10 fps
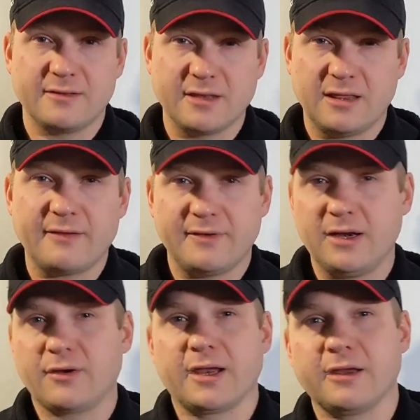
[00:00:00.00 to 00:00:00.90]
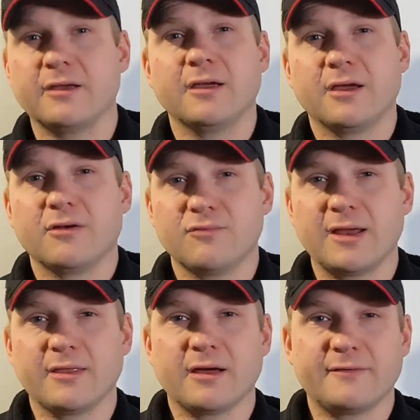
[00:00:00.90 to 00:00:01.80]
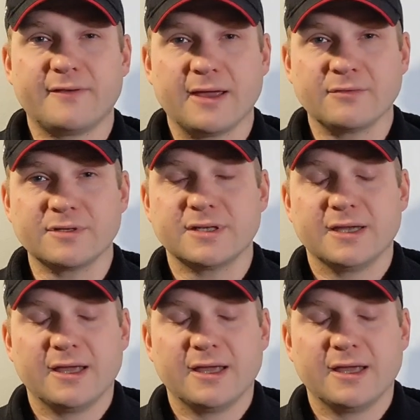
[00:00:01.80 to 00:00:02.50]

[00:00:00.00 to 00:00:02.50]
lovely looking ring that I found,